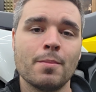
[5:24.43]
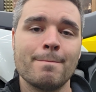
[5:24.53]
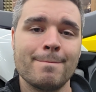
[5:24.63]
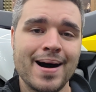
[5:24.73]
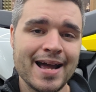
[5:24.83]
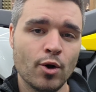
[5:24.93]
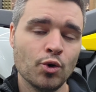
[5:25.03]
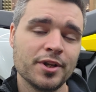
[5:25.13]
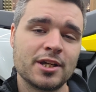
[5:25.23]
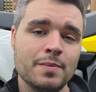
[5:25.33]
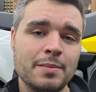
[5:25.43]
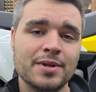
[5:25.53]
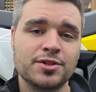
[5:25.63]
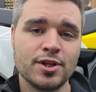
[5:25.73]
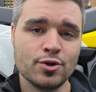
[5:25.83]
My only
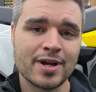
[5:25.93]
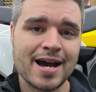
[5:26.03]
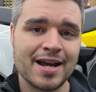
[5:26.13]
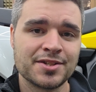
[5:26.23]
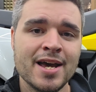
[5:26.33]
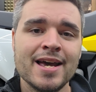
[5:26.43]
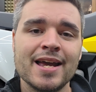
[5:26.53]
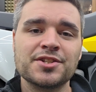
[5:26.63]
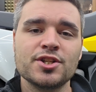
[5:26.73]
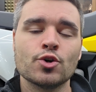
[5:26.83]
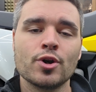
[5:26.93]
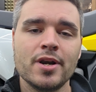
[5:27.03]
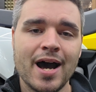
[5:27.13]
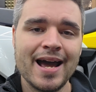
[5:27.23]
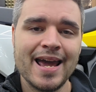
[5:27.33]
commitment to you guys is that you are
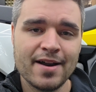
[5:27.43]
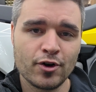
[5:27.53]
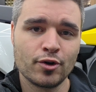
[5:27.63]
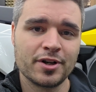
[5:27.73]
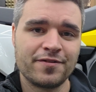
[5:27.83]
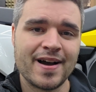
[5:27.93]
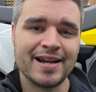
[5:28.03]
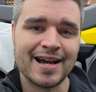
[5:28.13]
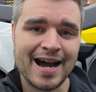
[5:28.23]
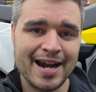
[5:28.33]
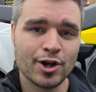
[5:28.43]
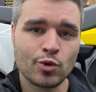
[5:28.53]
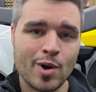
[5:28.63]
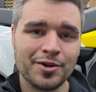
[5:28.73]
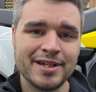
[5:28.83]
not ever going to find higher
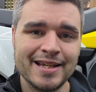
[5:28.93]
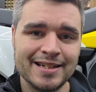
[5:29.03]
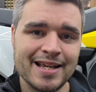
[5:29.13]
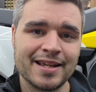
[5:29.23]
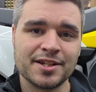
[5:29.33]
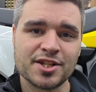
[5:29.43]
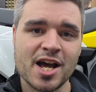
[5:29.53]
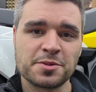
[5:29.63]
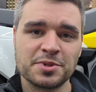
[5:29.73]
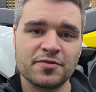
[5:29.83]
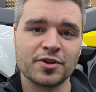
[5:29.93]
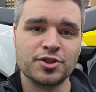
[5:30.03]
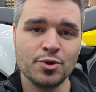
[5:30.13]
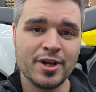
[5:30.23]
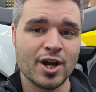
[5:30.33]
quality intake and exhaust specific
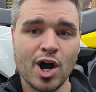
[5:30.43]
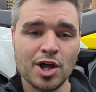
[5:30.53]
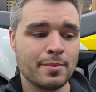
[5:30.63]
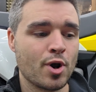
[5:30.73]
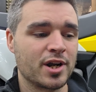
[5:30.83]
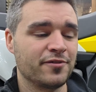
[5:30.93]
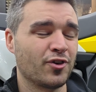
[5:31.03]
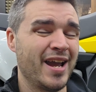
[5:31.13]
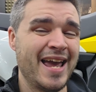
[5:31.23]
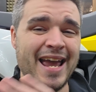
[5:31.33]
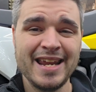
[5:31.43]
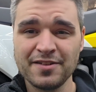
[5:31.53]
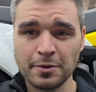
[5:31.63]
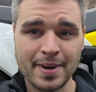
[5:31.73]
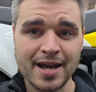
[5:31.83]
tuning on the market for any
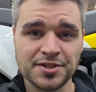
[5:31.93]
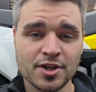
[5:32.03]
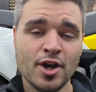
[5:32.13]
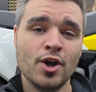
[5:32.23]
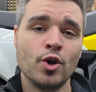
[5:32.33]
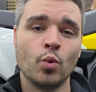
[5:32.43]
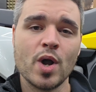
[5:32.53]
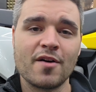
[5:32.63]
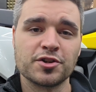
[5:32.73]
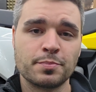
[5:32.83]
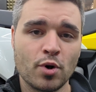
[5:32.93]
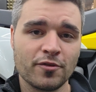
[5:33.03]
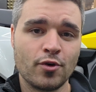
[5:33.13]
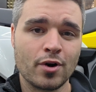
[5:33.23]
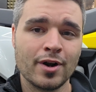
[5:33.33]
of the bikes we offer
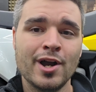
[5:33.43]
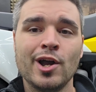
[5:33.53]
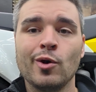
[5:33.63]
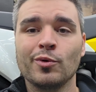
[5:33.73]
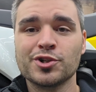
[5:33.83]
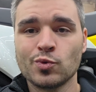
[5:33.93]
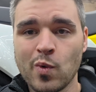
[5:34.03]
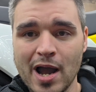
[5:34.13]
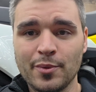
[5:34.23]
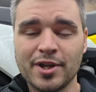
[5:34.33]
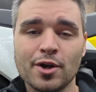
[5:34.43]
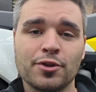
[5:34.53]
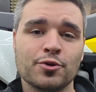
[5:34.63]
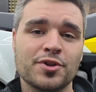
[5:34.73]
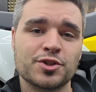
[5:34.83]
support for, which is why we go
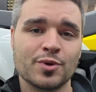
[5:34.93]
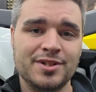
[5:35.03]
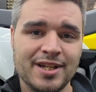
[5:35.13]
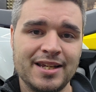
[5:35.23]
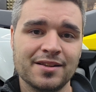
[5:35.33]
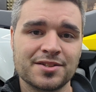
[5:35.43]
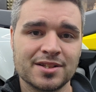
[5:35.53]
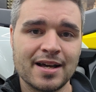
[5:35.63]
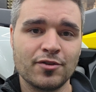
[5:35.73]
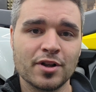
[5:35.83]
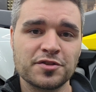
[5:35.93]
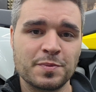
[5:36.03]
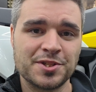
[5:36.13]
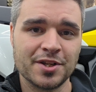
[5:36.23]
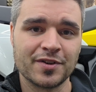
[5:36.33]
through this ridiculous level of
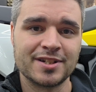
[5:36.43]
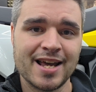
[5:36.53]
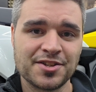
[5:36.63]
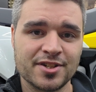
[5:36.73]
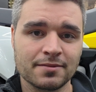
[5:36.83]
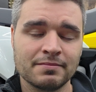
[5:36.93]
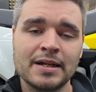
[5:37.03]
specific testing.